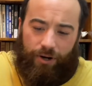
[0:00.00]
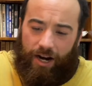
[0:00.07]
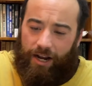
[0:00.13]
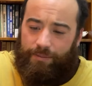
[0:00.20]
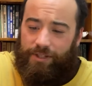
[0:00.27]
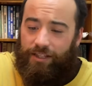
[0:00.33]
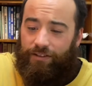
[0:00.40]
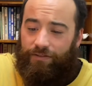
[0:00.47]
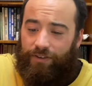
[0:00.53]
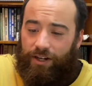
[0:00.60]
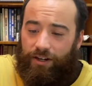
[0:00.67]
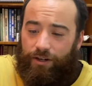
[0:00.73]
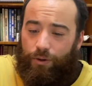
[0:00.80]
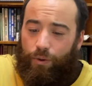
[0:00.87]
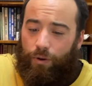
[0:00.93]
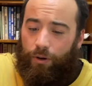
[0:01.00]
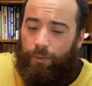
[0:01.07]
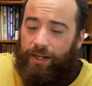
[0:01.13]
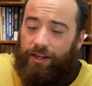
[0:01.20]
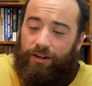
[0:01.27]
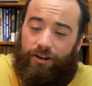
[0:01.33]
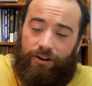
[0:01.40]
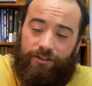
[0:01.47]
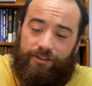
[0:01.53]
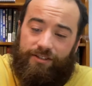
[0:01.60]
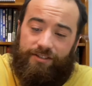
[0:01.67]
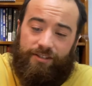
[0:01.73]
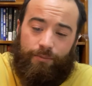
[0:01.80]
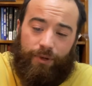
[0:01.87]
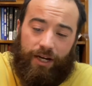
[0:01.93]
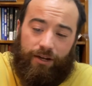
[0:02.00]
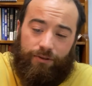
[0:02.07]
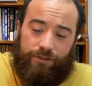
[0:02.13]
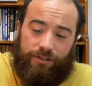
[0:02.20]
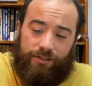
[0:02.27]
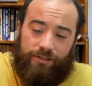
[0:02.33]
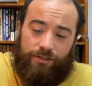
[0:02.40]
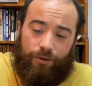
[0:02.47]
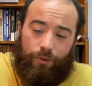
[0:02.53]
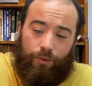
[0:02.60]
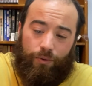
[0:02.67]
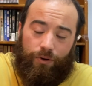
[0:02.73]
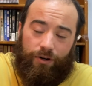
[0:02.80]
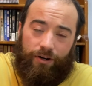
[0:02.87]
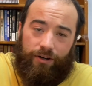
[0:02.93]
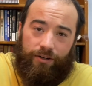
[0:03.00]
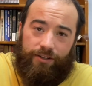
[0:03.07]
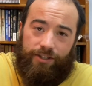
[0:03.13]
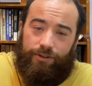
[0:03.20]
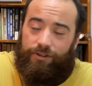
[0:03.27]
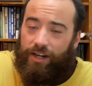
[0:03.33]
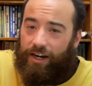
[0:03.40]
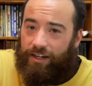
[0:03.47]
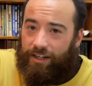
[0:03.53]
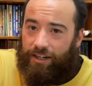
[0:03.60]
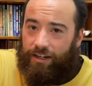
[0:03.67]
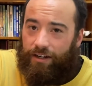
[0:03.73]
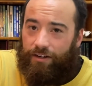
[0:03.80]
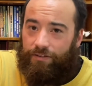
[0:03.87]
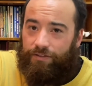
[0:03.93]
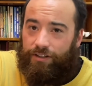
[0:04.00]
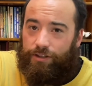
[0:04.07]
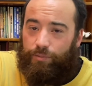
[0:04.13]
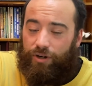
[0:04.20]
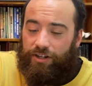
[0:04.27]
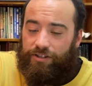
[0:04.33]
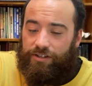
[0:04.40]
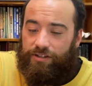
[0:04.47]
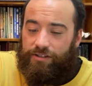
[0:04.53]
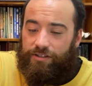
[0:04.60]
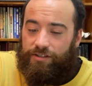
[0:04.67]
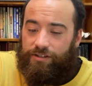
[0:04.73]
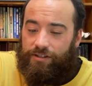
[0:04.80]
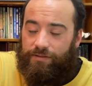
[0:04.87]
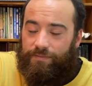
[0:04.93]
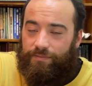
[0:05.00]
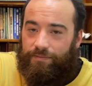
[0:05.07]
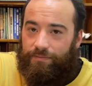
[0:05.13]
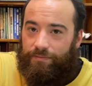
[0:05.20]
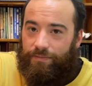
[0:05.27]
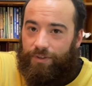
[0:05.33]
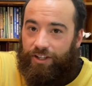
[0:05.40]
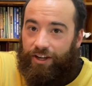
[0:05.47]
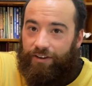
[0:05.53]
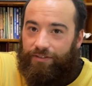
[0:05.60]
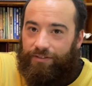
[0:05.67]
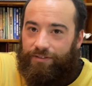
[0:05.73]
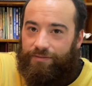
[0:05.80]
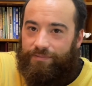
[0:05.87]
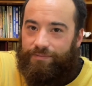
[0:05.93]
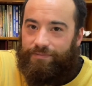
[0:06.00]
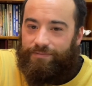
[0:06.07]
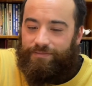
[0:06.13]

Perhaps at the very core, we can call this symbiosis or uniting of expressions love.